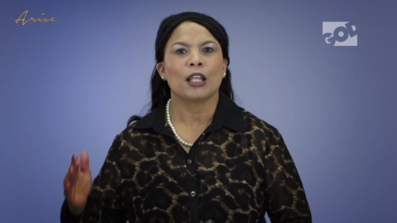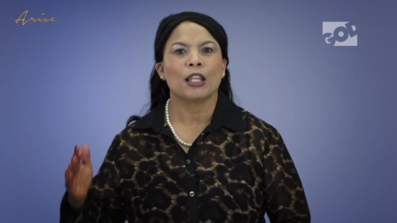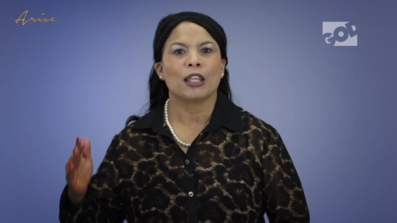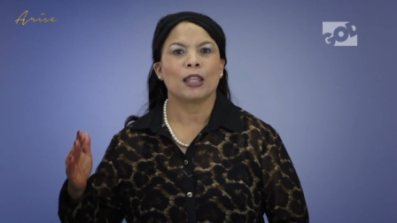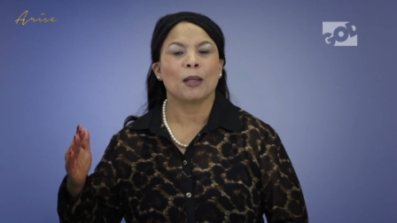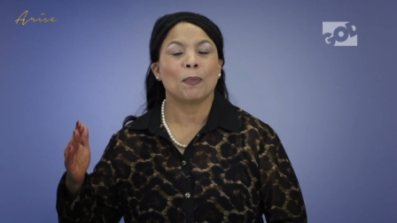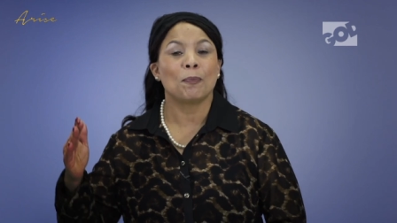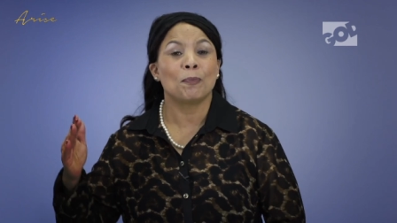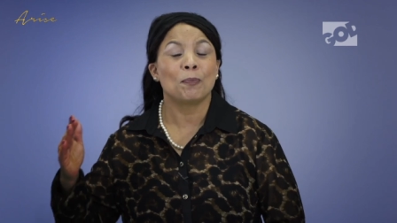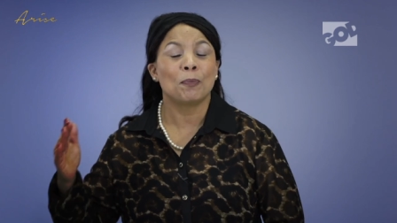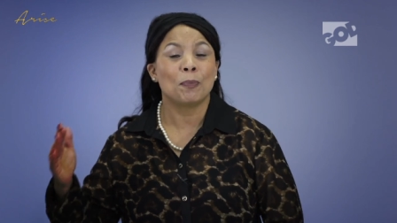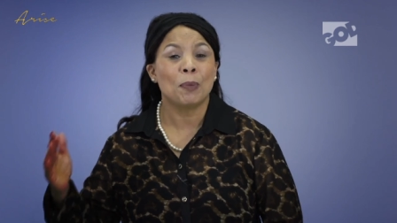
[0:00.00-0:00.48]

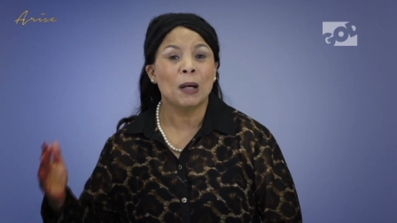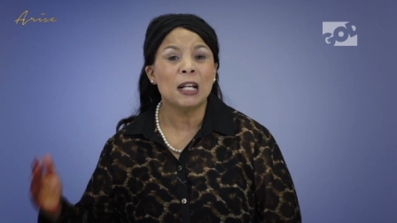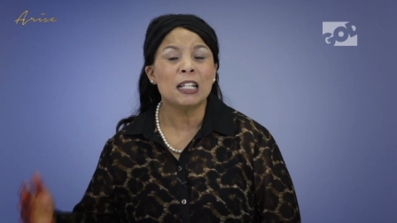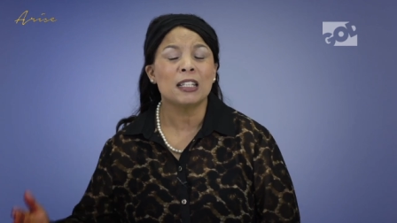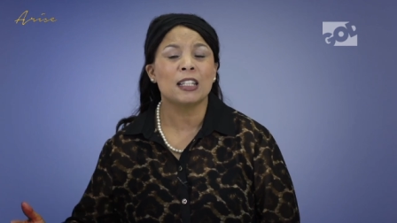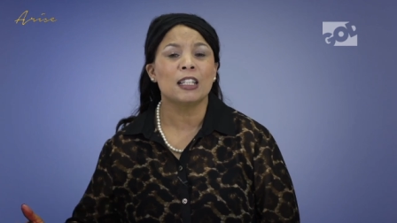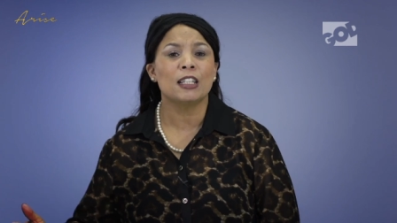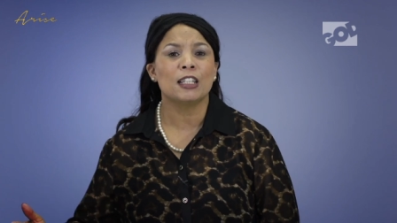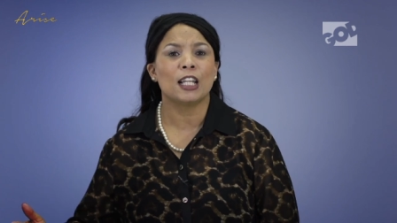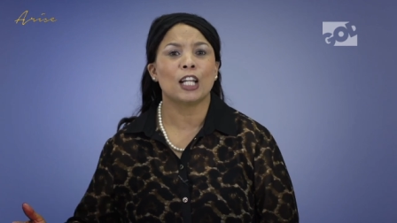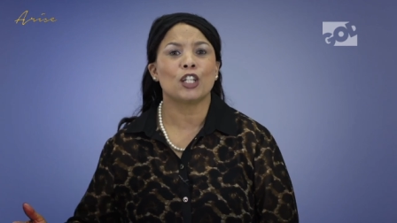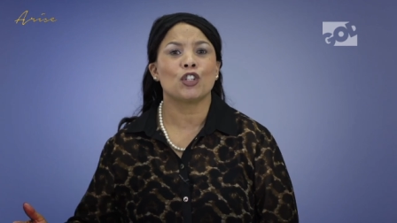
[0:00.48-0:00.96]
The
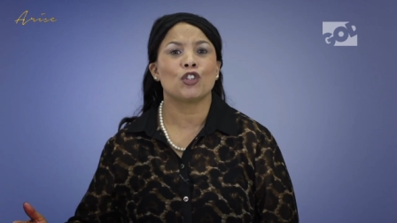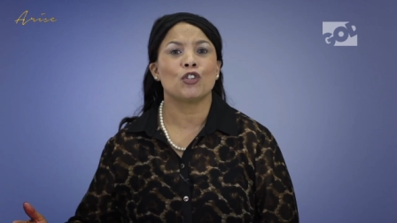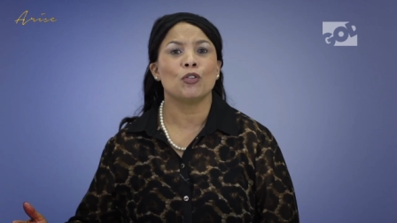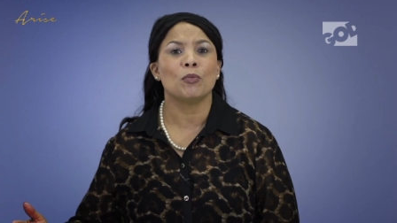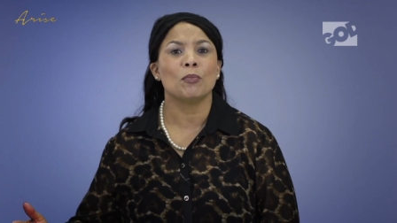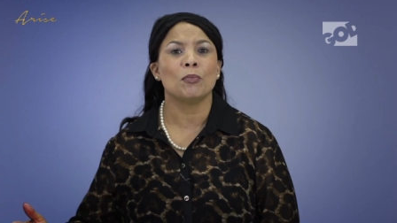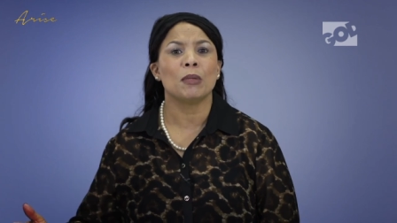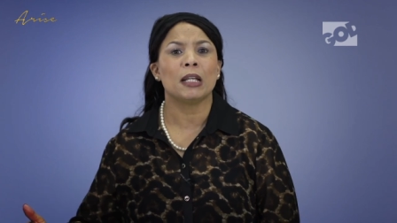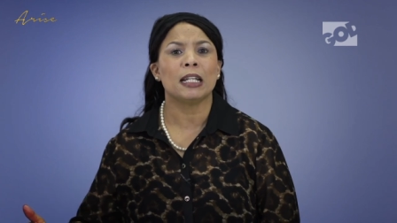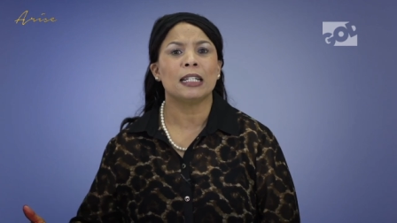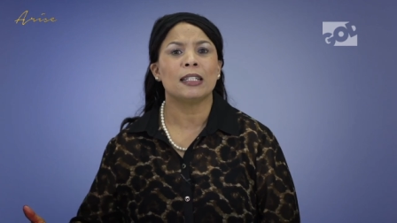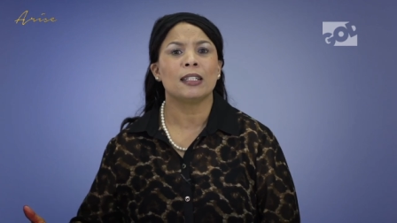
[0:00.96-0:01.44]
person that you
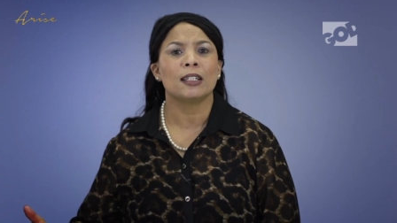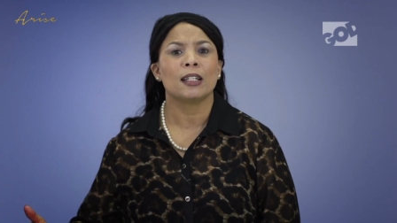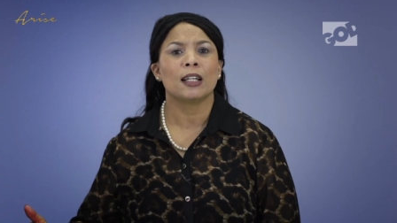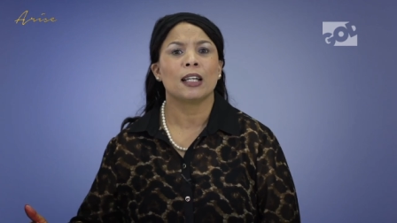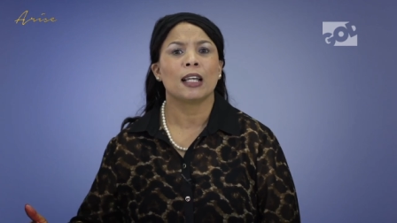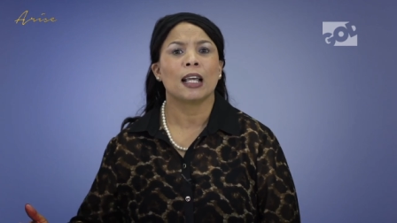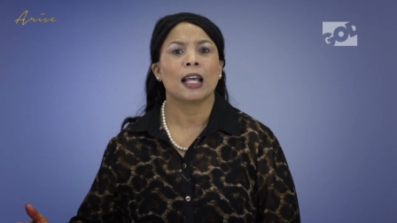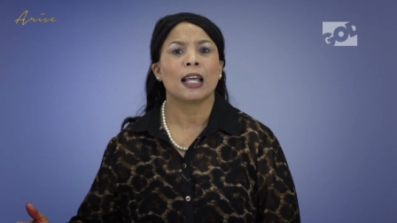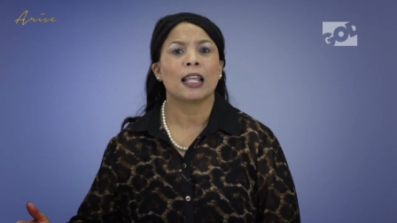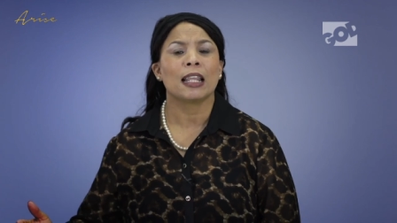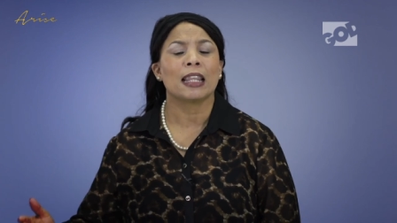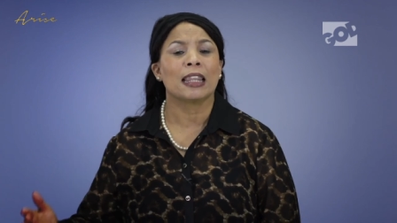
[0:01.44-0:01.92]
meet,
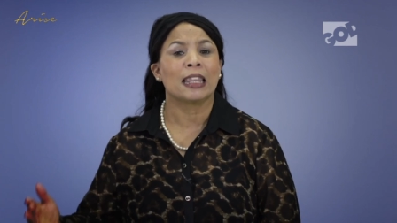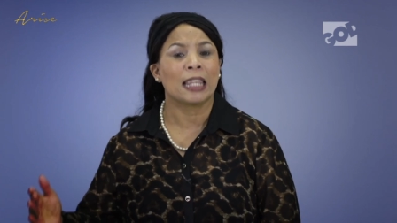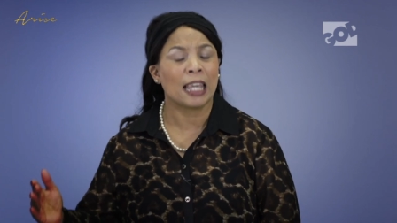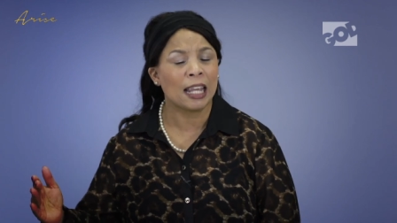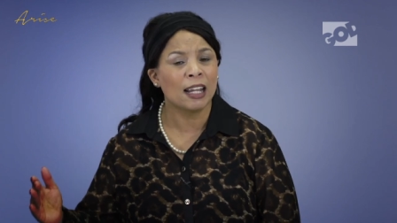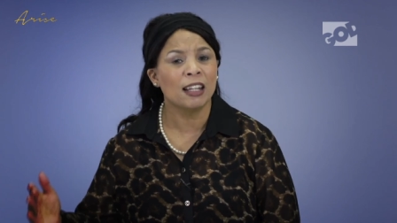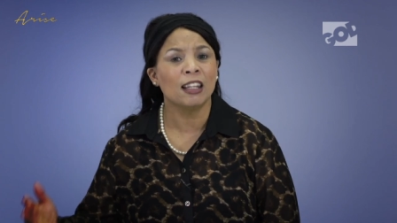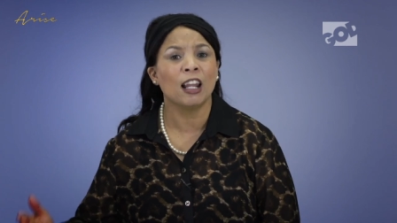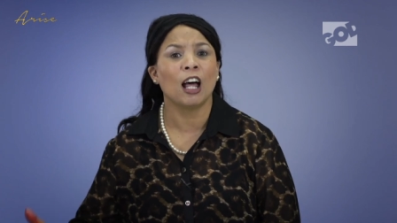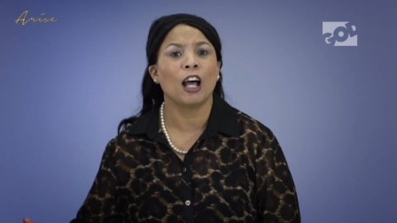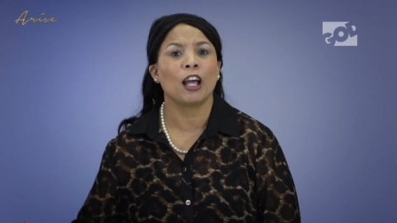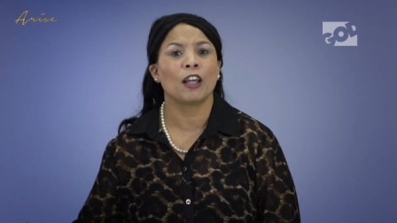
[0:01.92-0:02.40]

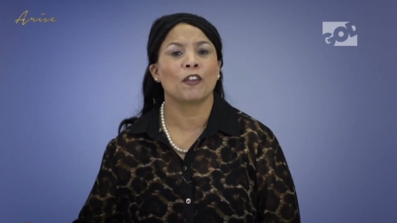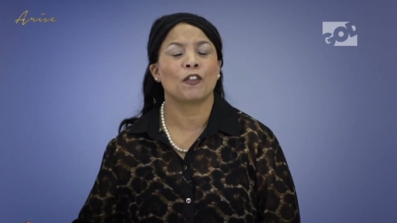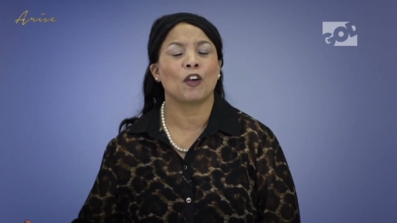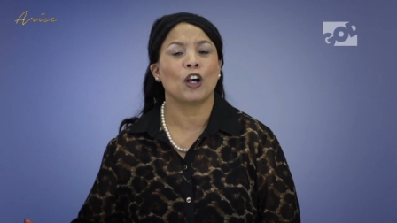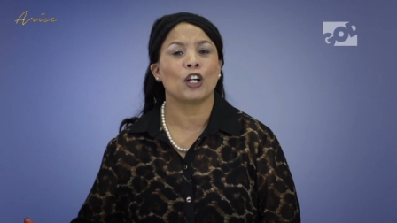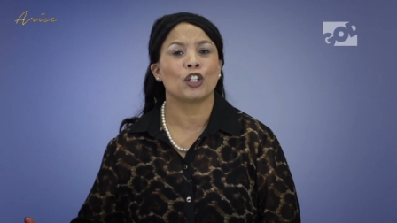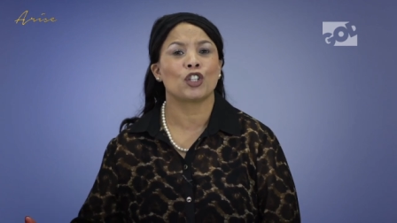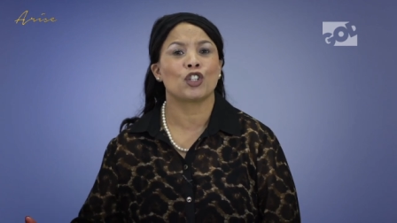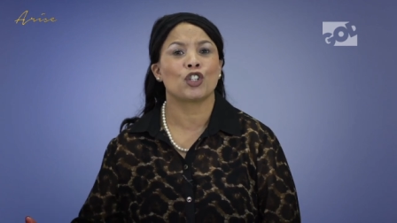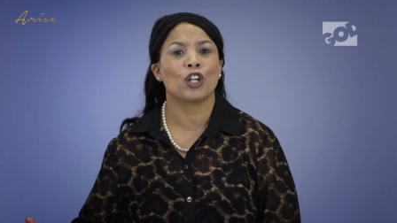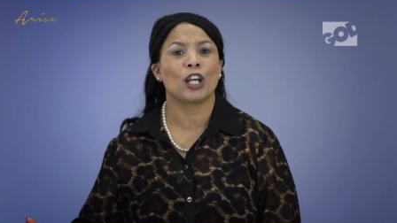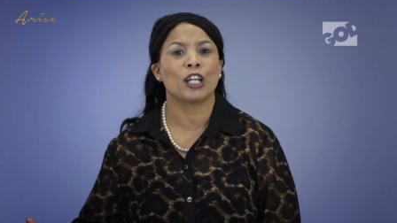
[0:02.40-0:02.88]
their life
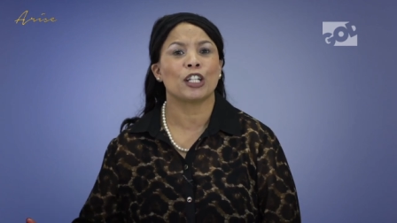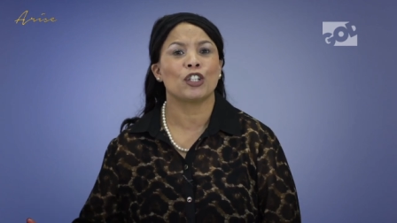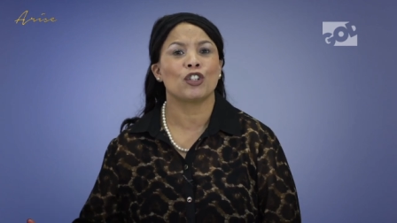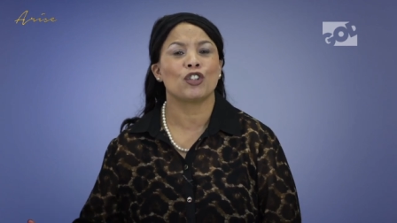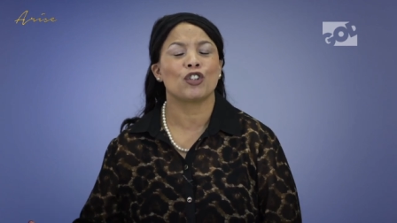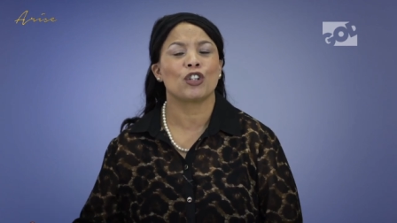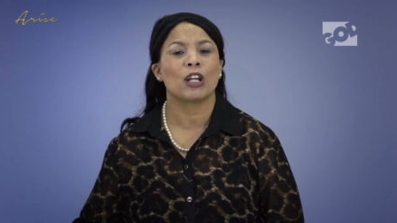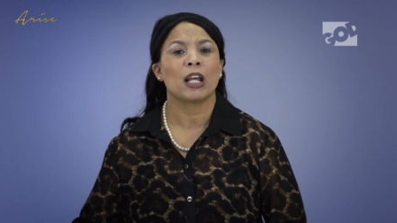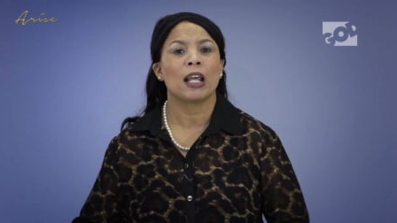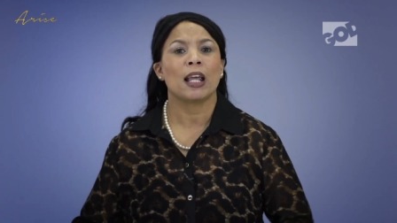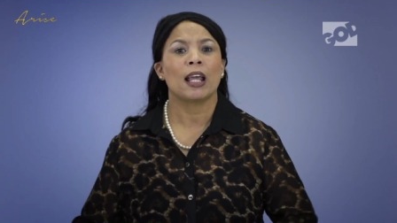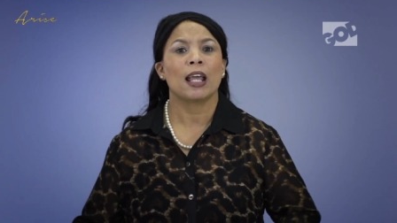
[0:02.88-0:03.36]
are
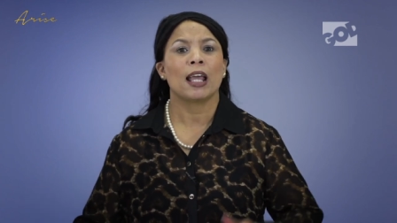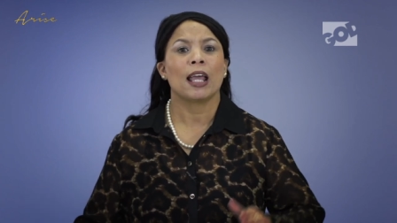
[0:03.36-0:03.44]
changed,